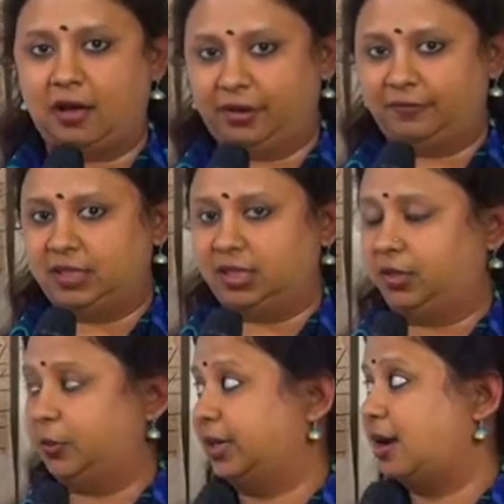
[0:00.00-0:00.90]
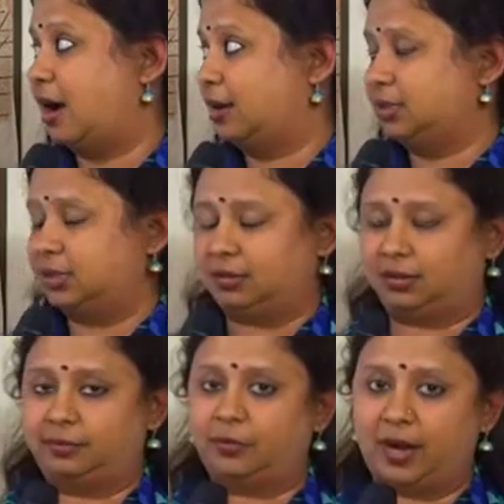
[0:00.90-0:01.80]
when we say you can ask
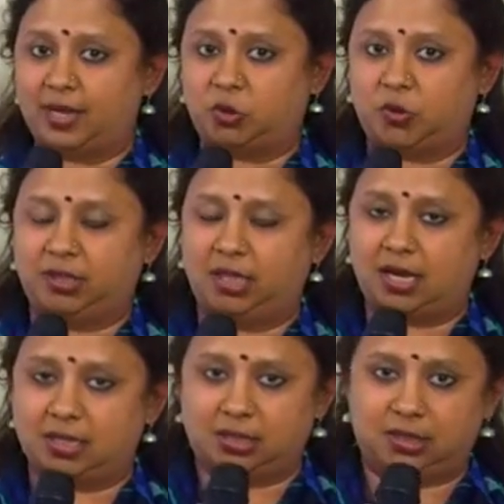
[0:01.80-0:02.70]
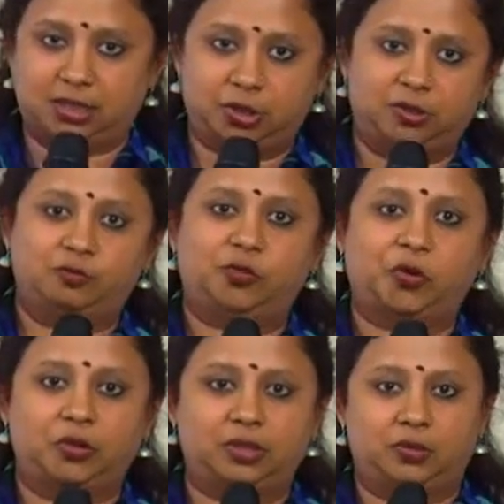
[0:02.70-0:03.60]
about astrology consultation
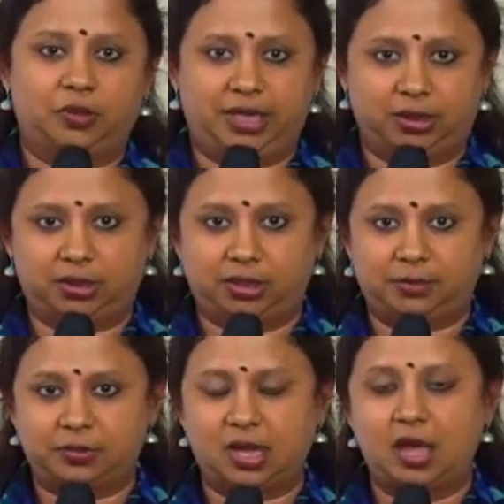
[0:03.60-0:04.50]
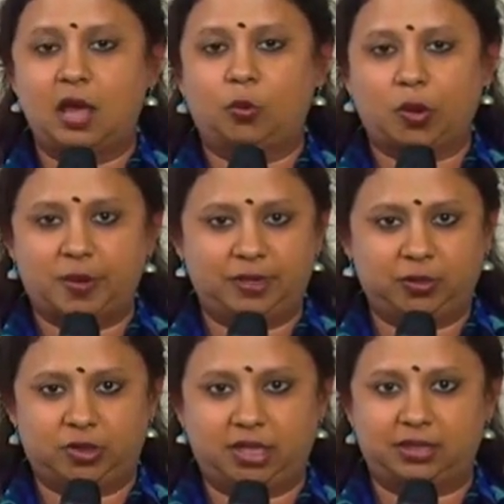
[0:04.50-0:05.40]
for relationships. What I
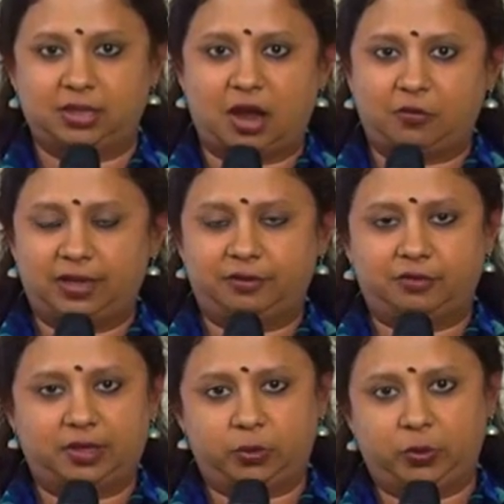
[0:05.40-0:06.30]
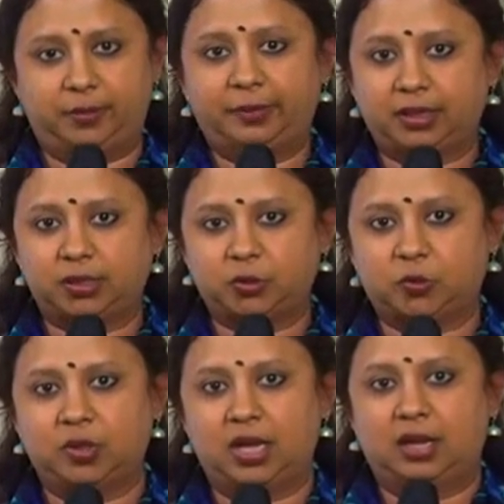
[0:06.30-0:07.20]
mean to say is our effort will be
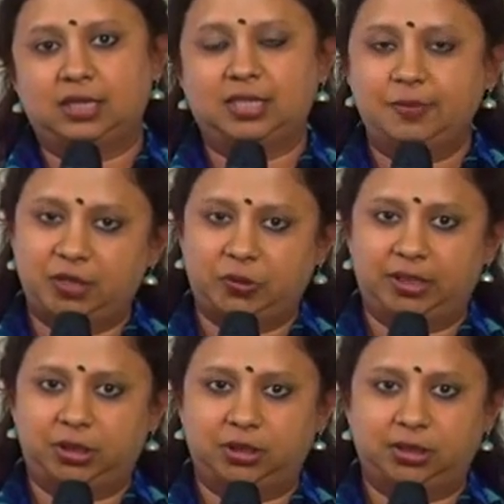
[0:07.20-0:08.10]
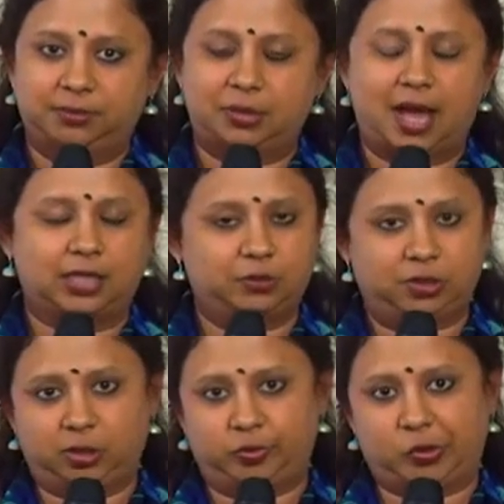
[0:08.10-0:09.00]
to cement relationships as
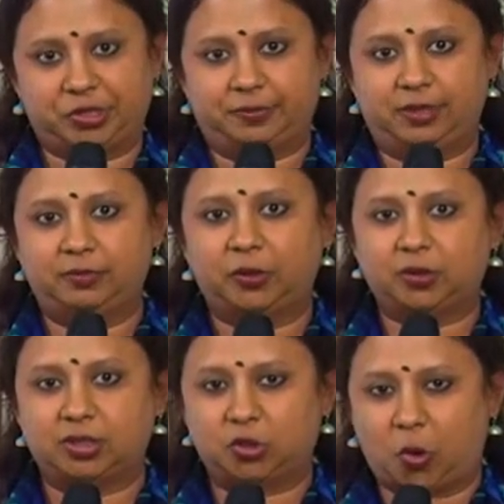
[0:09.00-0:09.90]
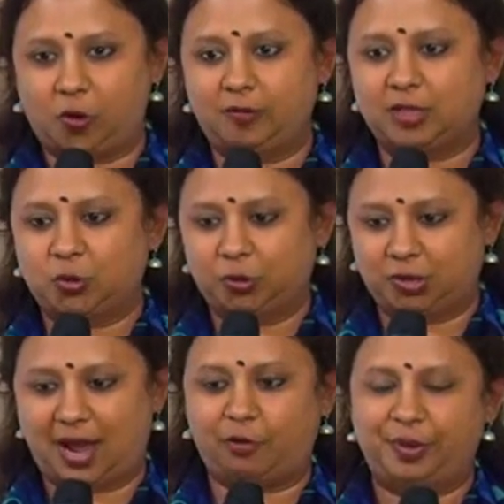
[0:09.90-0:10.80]
much as possible, because it's always good
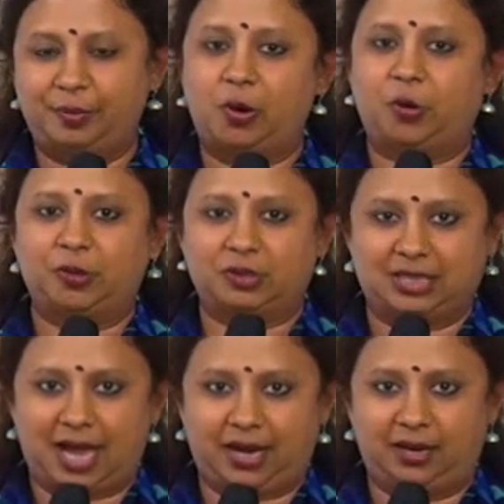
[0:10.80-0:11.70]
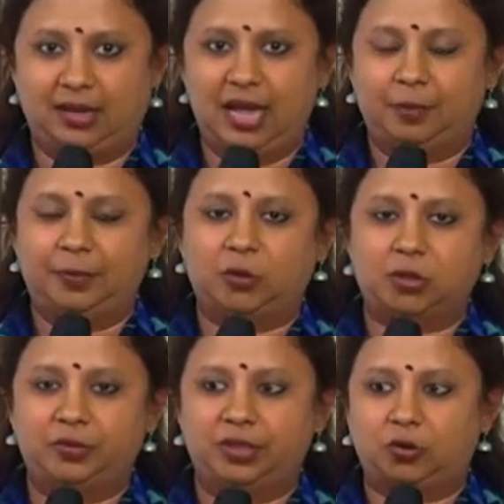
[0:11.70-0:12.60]
to have people on your side,
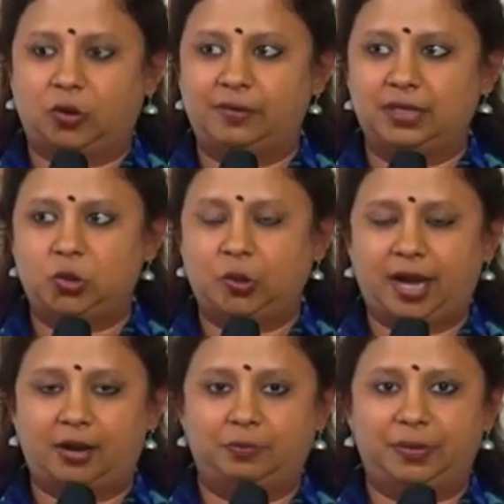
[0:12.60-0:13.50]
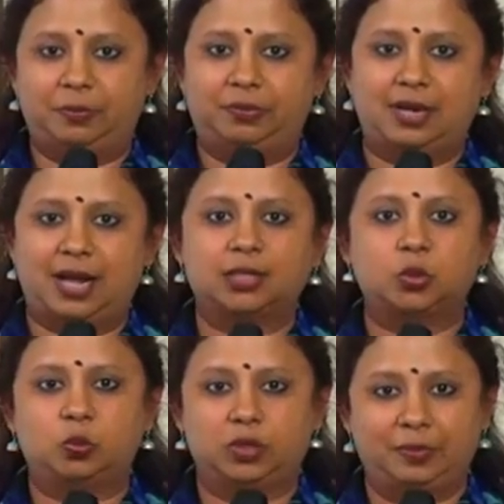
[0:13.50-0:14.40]
because we always look at people
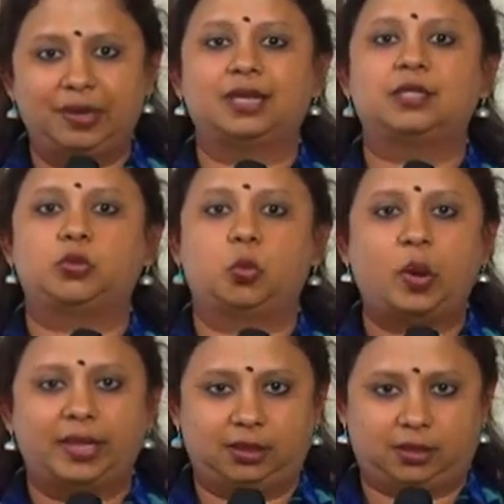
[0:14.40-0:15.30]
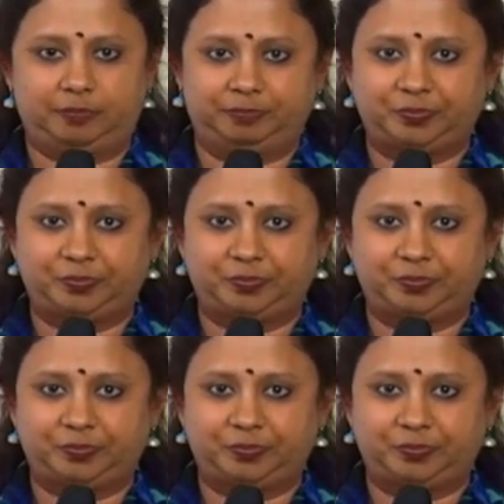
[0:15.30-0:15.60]
as the biggest wealth.